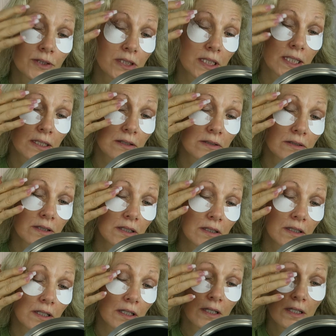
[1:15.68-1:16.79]
She used
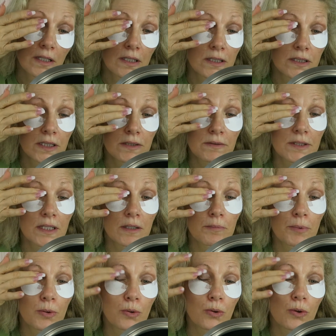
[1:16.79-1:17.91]
it. She went in a
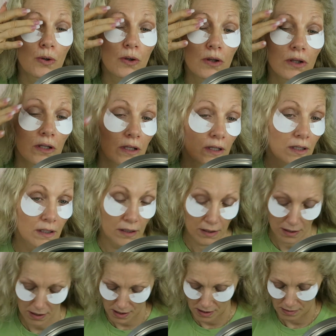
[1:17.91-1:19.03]
pool.
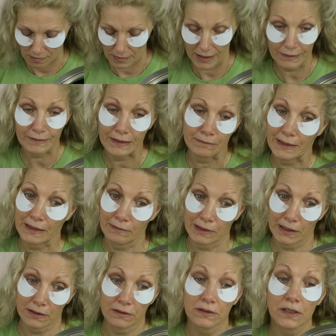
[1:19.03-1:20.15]
But I'm, I'm
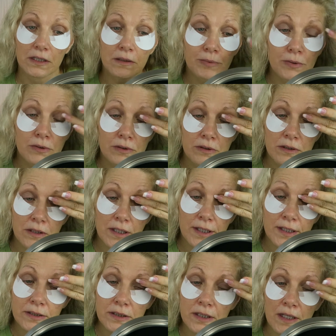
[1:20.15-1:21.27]
not going in a pool. I
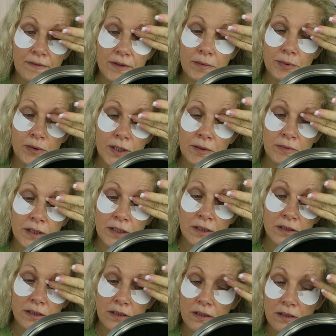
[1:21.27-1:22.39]
actually have an
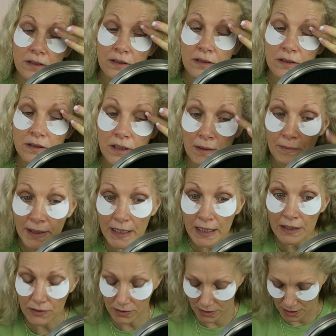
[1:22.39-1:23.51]
appointment. Get my
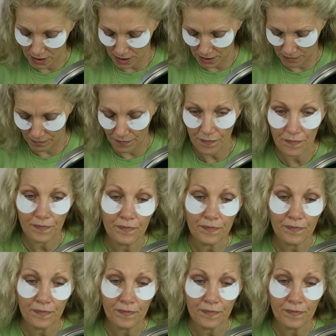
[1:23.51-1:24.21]
nails done.